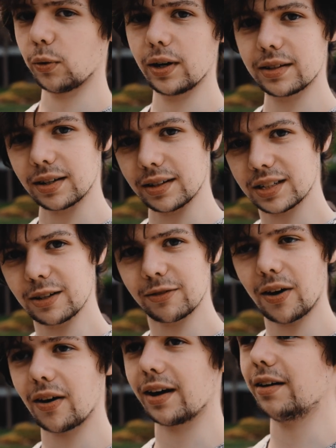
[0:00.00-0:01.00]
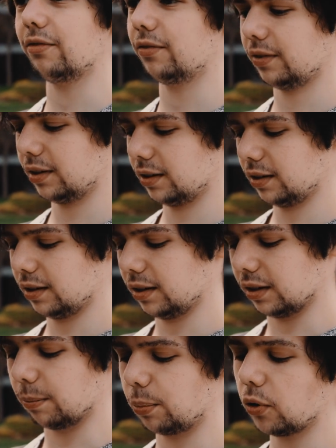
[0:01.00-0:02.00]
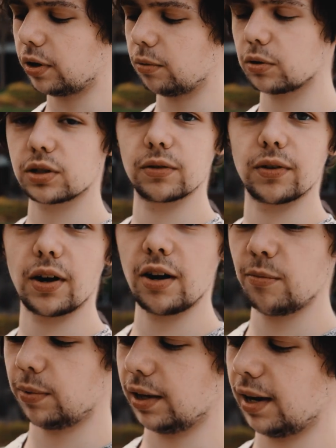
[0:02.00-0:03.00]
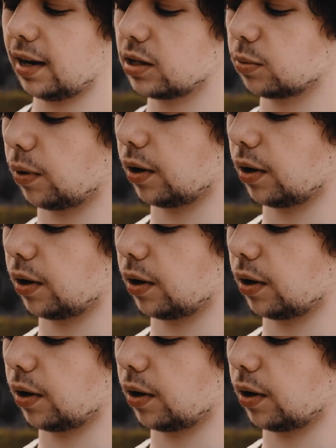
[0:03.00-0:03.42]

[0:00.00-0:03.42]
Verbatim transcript: want it to survive. The body will survive, but the lens